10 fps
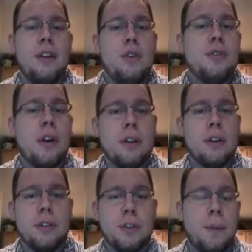news
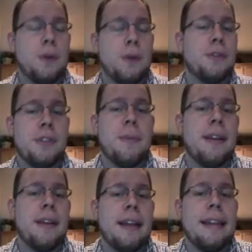articles or posts or
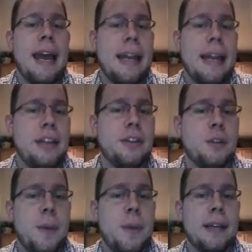something like that in your
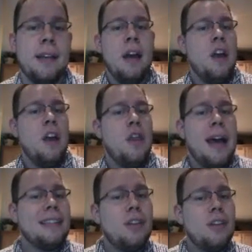space.
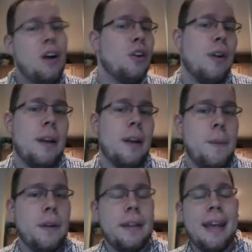That's all
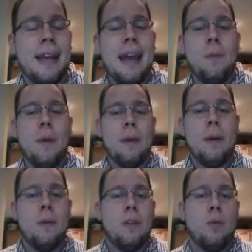credibility. And
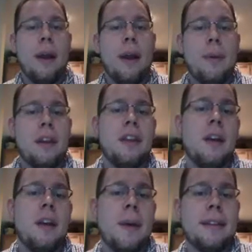the right way to
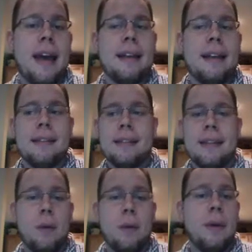think about that is
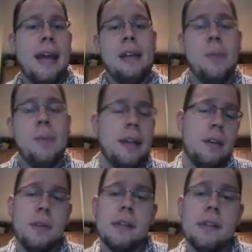that when anybody
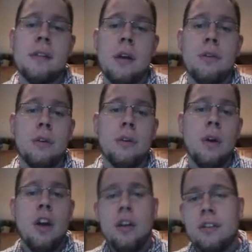who doesn't know you
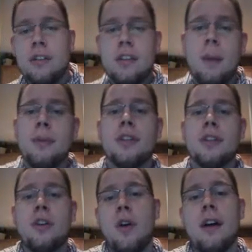stumbles
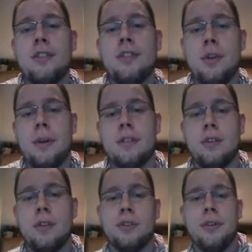across you in a
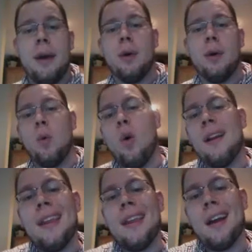social network, what
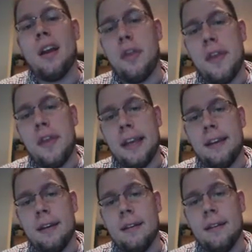are they going to think?